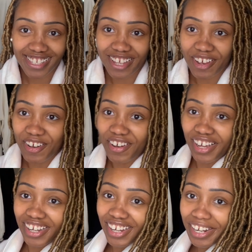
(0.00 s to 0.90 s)
so
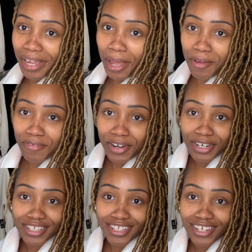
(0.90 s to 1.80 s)
you're gonna get a
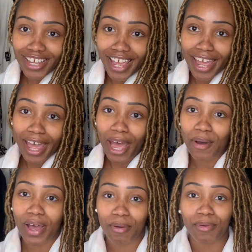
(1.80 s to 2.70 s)
first look at
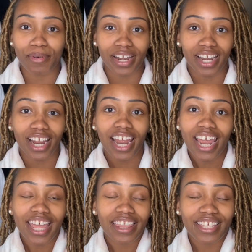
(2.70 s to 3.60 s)
how I will wear
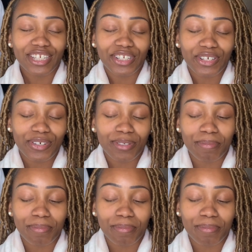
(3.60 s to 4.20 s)
these shoes.